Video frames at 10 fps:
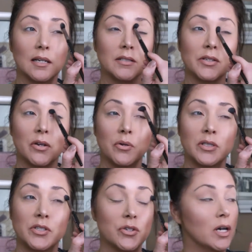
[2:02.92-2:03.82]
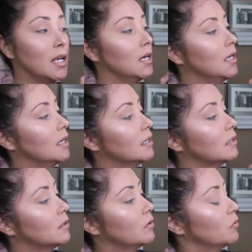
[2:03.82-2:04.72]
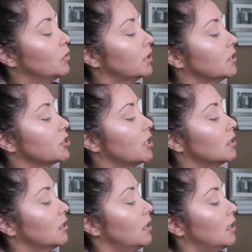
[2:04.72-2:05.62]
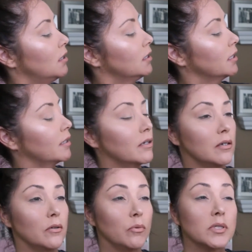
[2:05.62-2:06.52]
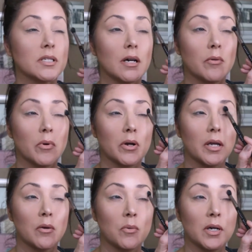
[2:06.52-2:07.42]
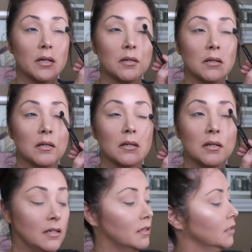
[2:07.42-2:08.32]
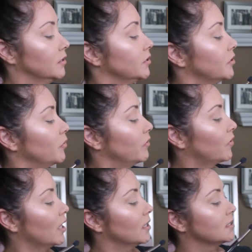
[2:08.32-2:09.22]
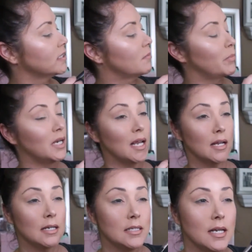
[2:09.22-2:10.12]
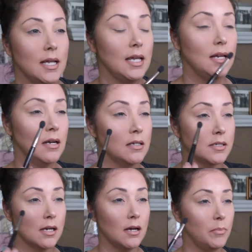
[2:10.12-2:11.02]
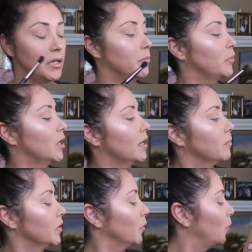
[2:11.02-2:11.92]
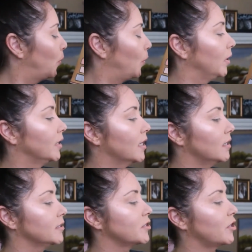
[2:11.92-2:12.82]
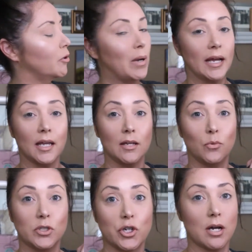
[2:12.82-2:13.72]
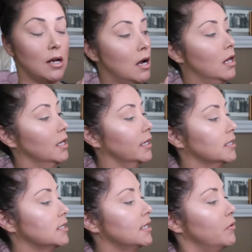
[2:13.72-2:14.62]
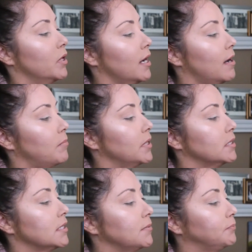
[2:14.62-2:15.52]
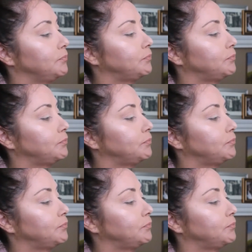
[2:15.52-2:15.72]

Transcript: because going straight in with the Chocoholic was not working well. So we've got some banana date on top of the primer. Now let's go back in with Chocoholic and see what happens.